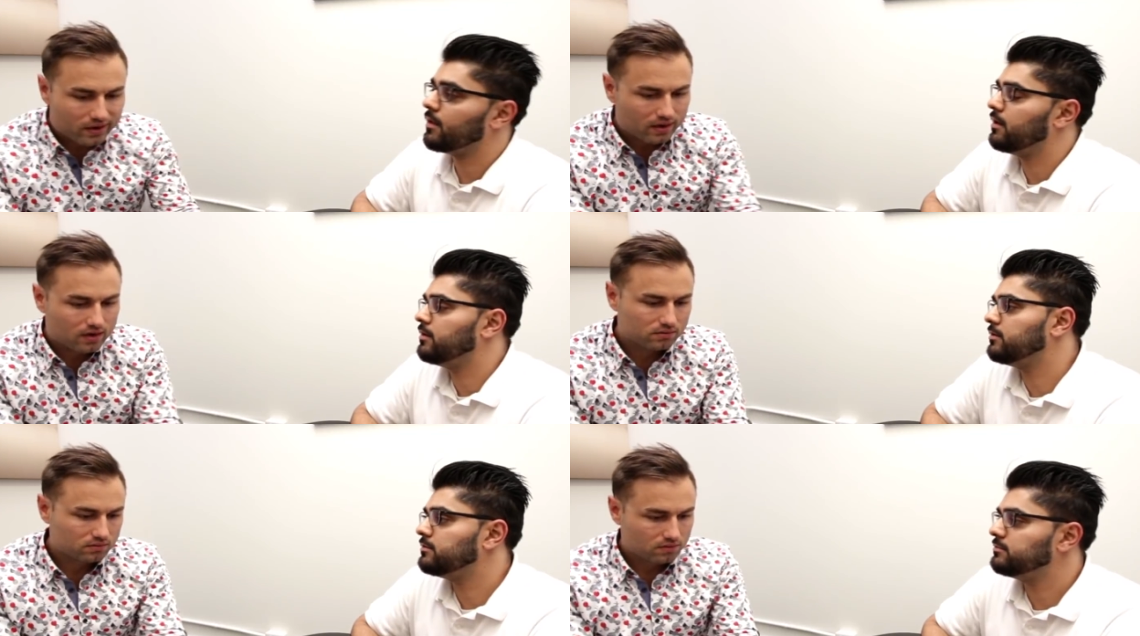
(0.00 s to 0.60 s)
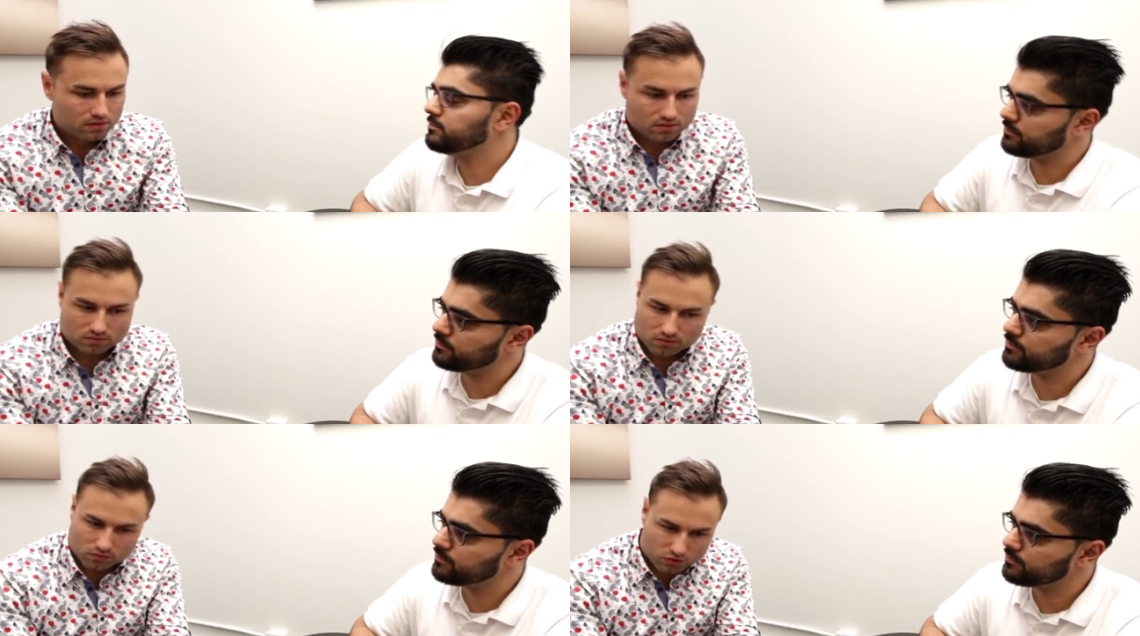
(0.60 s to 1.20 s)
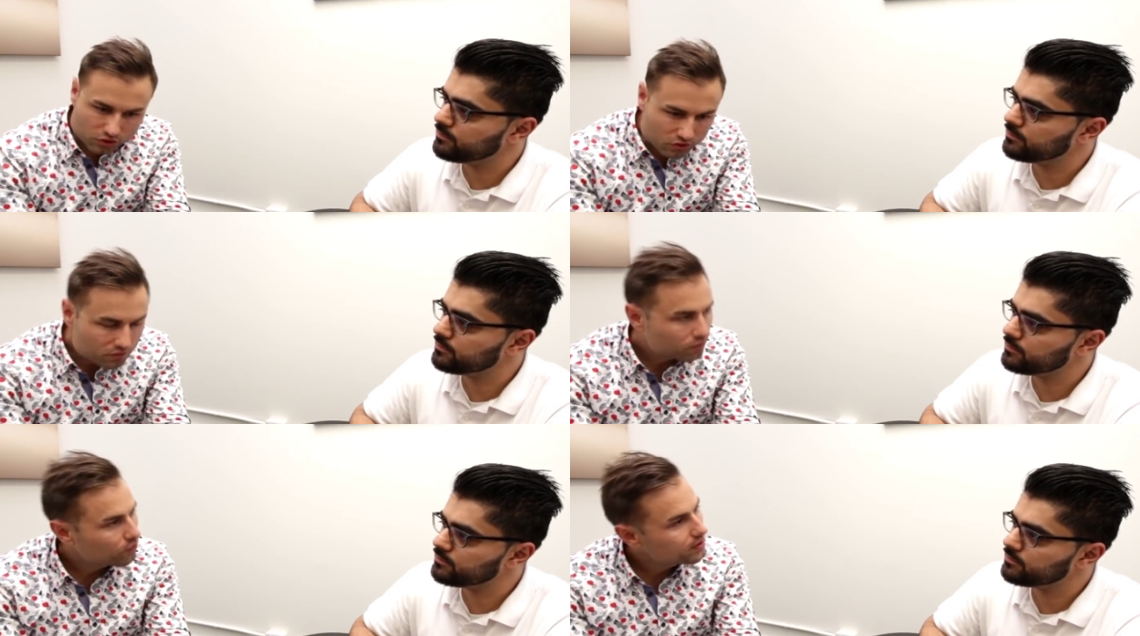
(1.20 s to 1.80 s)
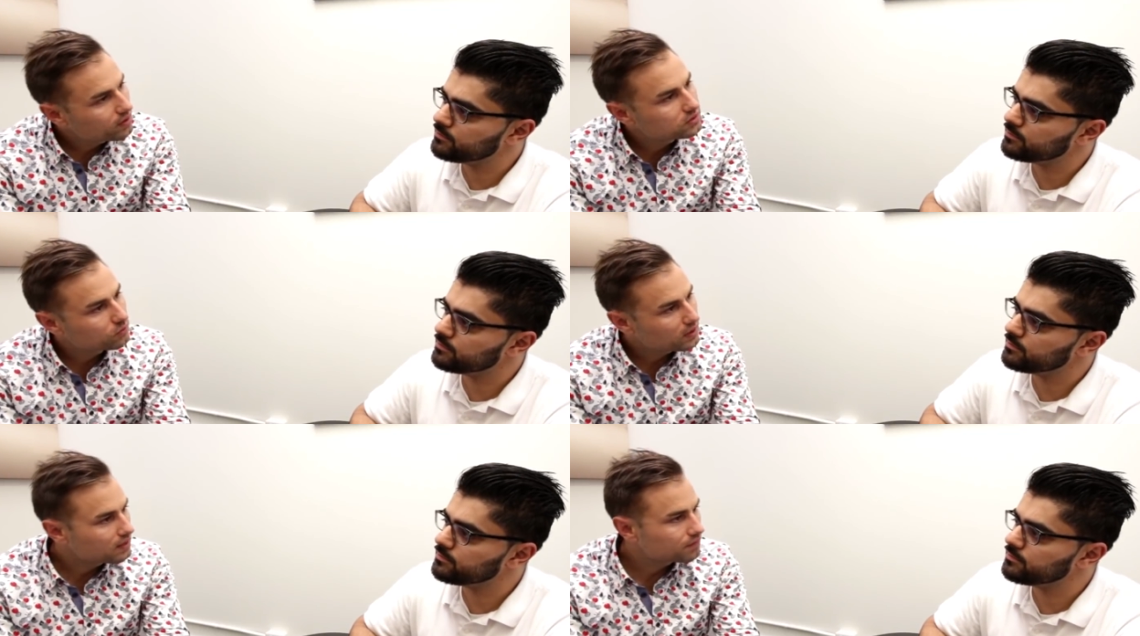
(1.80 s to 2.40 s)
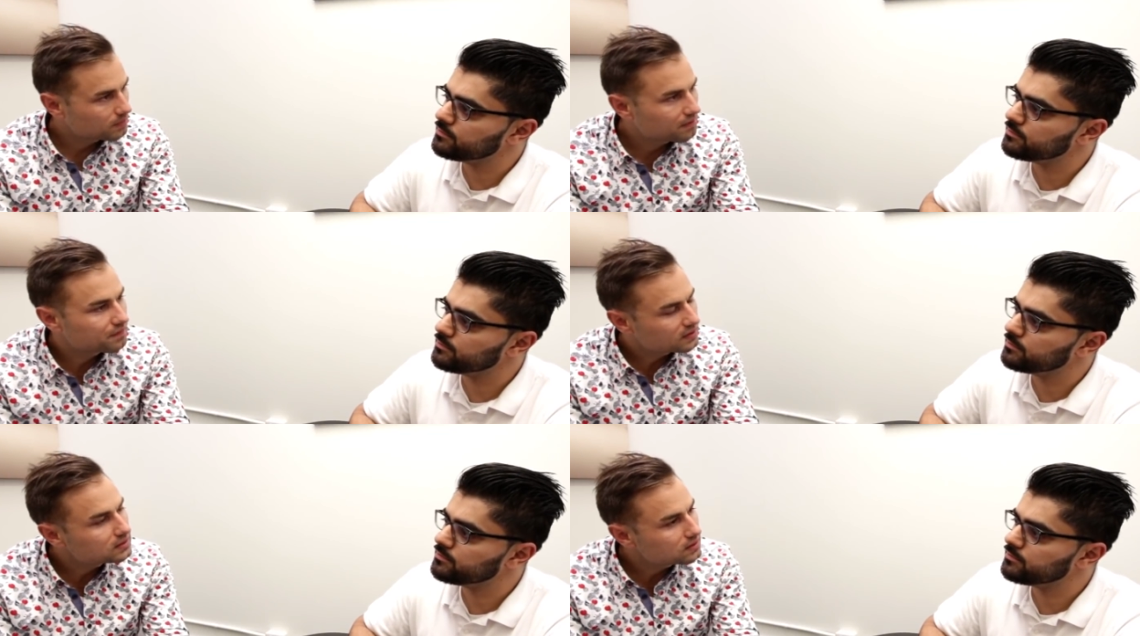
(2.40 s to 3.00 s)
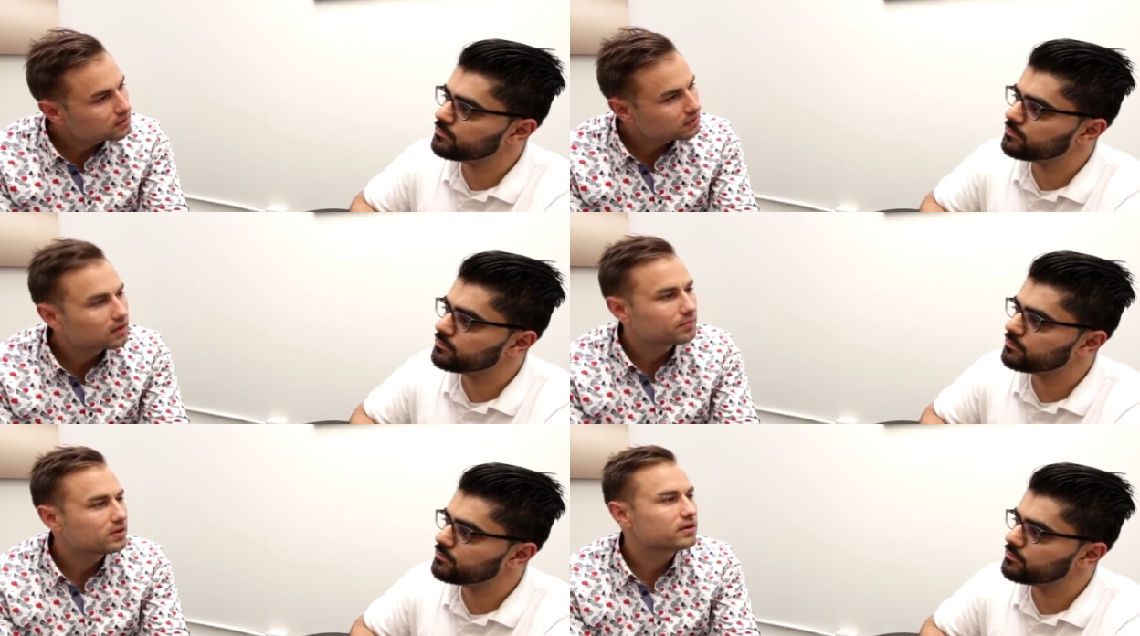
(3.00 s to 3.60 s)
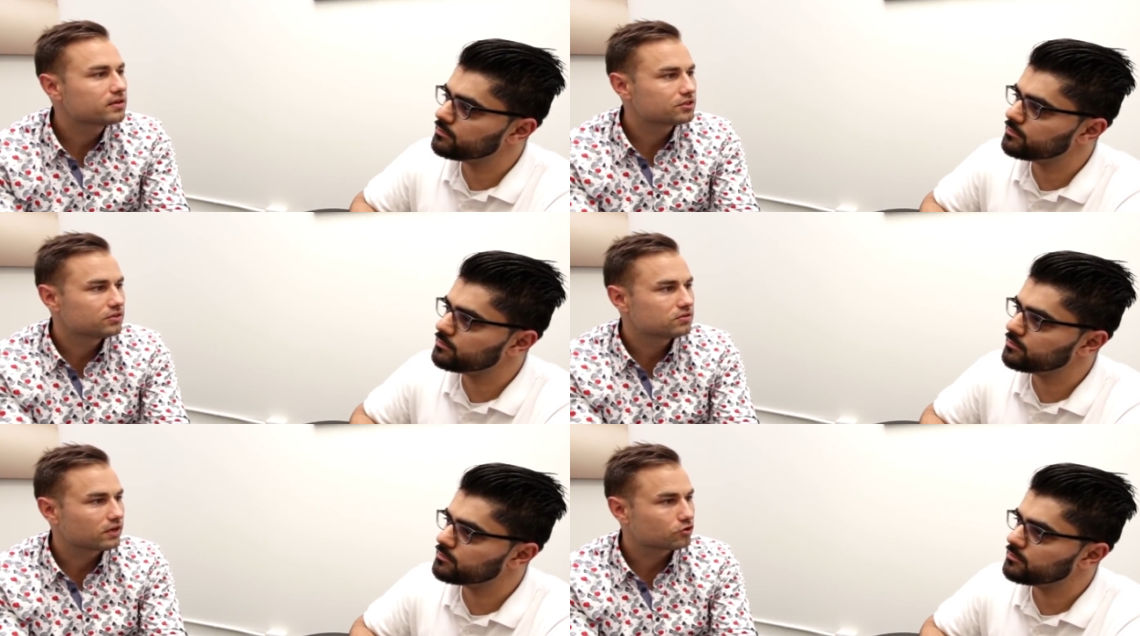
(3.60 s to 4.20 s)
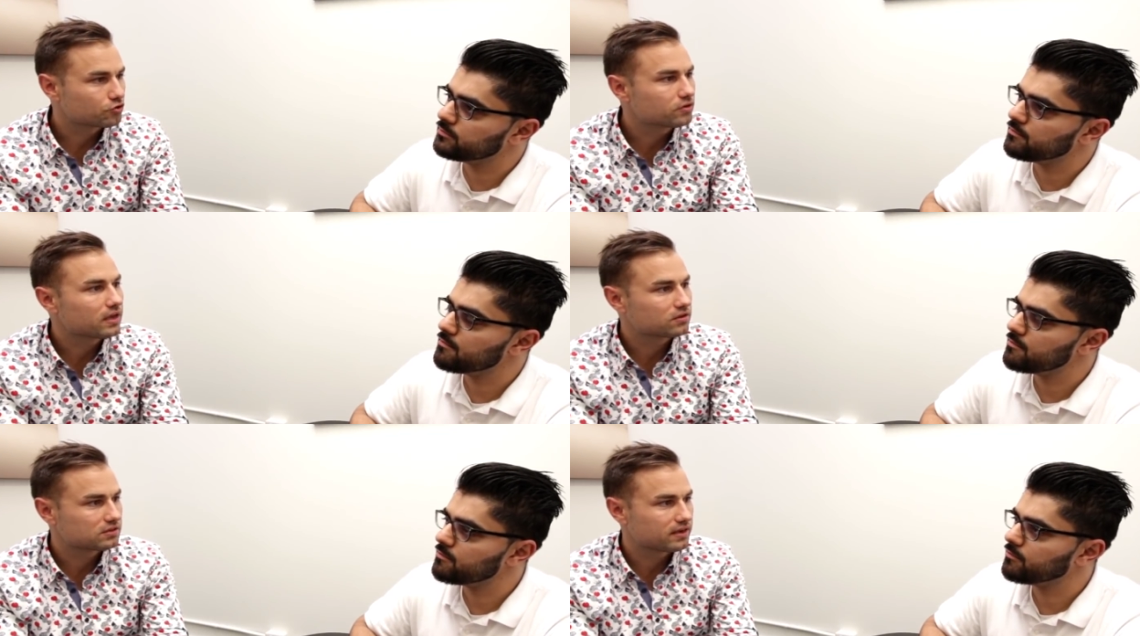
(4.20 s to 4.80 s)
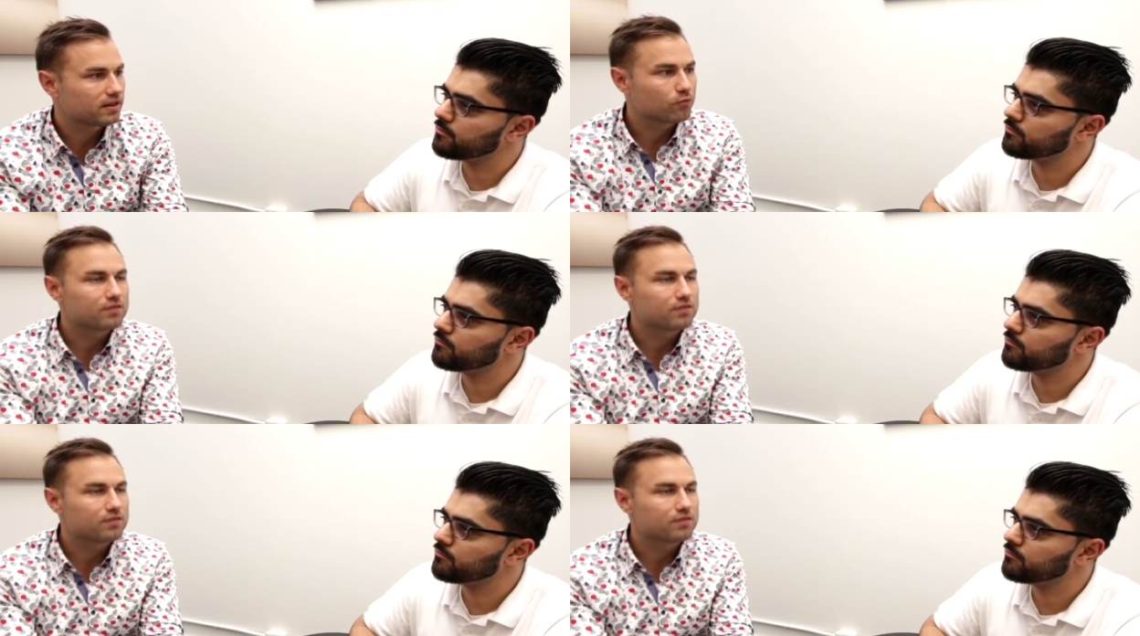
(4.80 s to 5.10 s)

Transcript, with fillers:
Speaker 1: we're like two to four years away from like fixing these scalability issues? Like truly understanding that